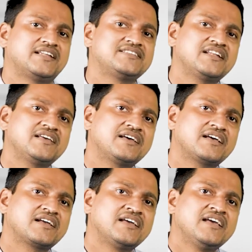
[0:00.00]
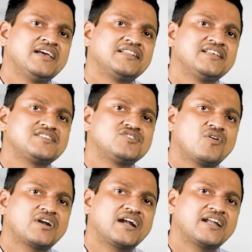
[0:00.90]
And this
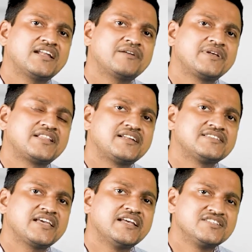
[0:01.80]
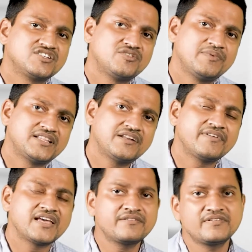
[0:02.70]
non-container method is an in situ method
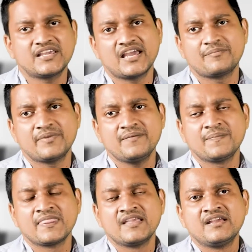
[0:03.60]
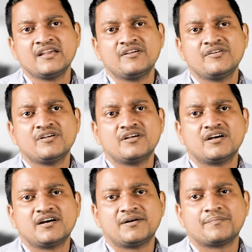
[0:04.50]
where we can be
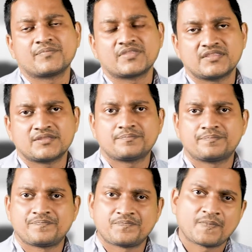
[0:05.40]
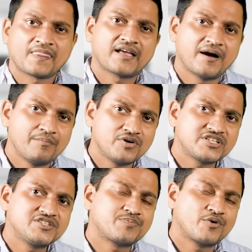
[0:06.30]
compost
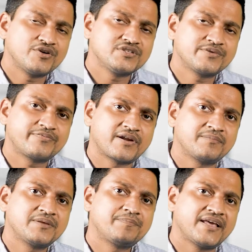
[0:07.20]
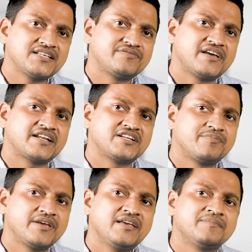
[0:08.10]
is produced from the place where it
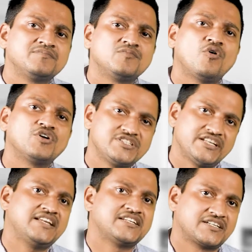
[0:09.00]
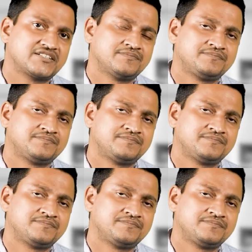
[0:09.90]
be originated.